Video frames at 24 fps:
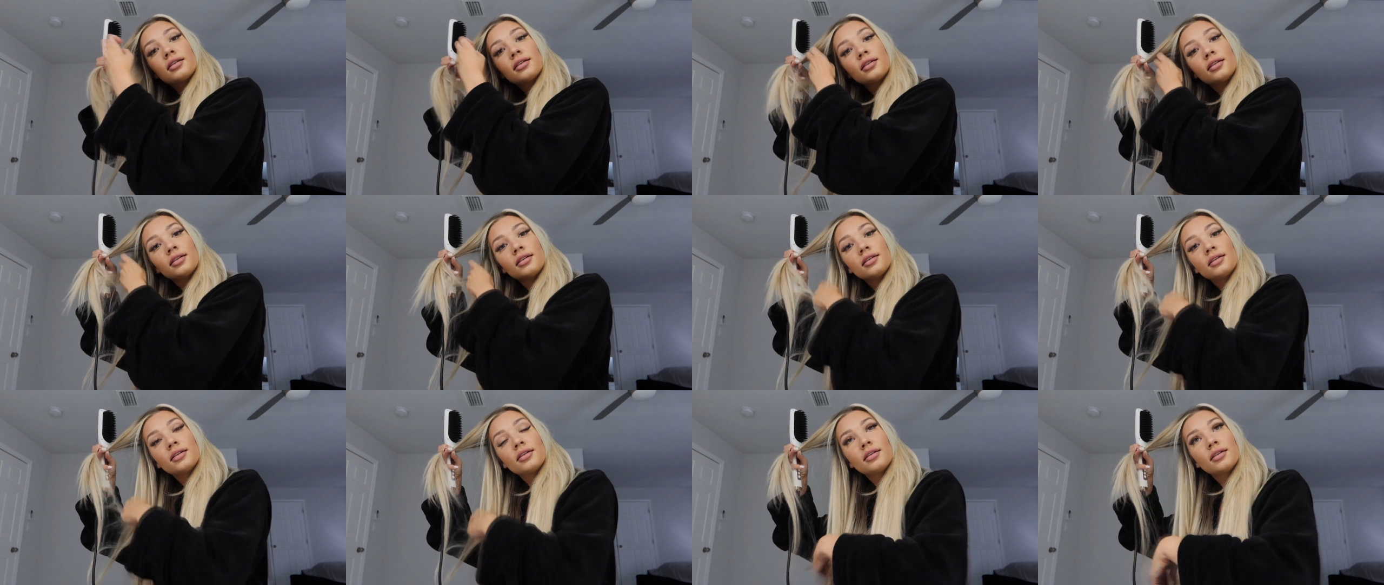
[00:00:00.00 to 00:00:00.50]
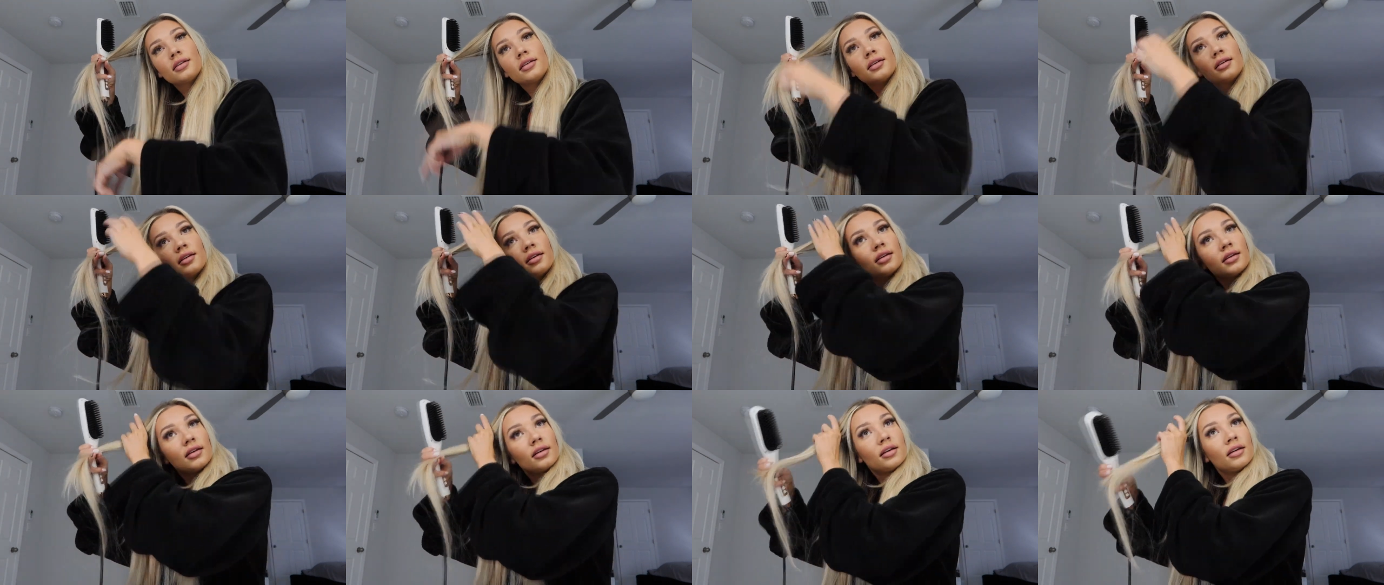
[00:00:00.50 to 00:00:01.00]

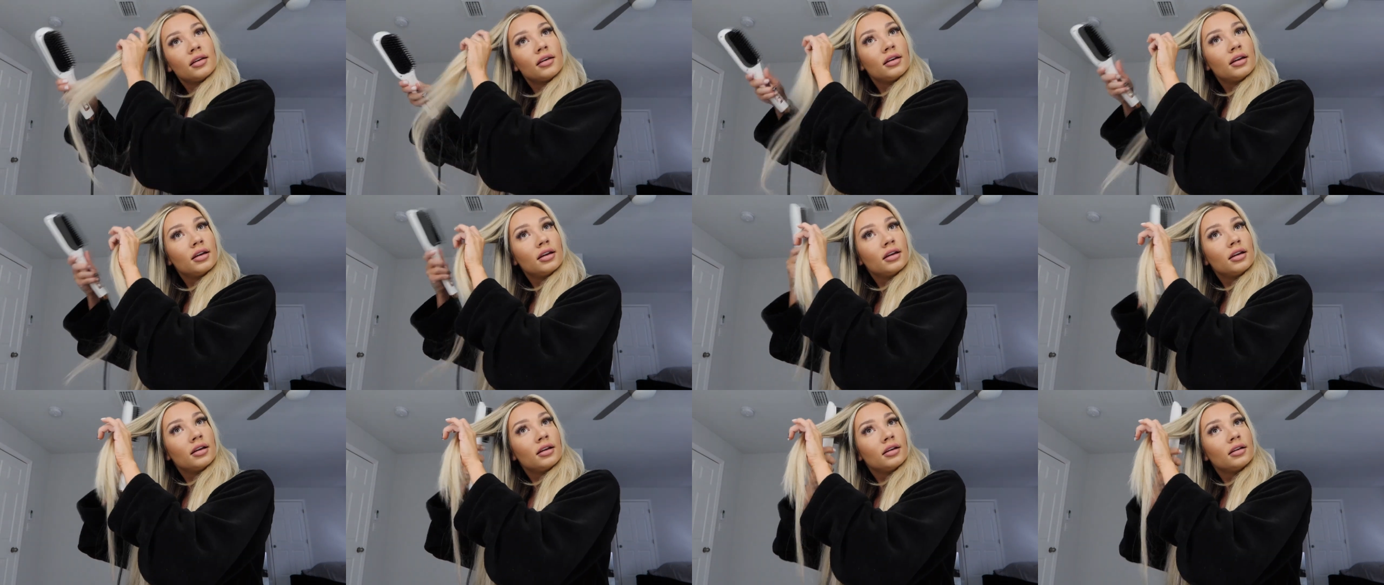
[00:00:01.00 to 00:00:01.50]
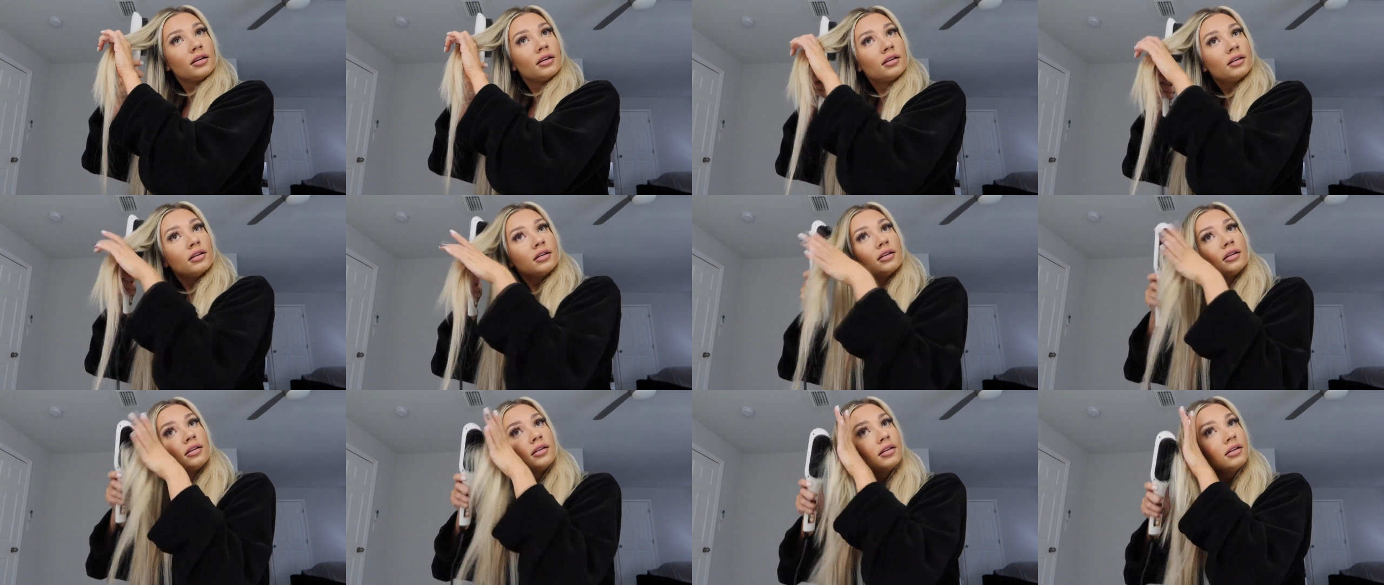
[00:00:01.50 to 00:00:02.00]

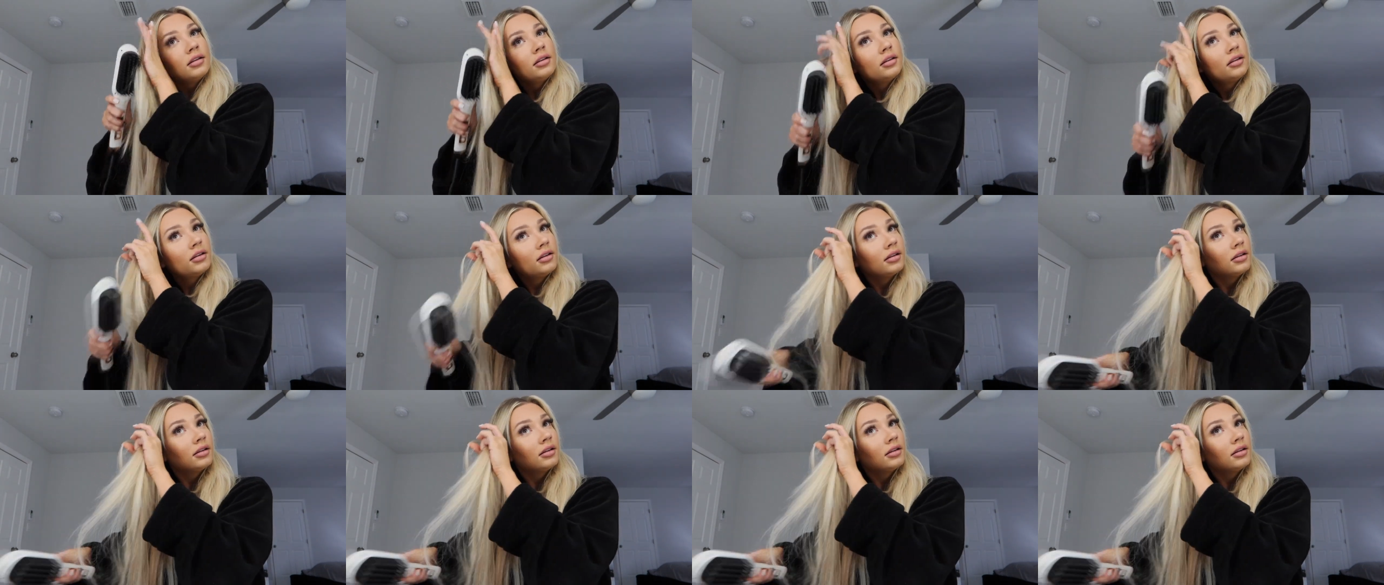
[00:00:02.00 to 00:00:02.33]
Nobody speaks.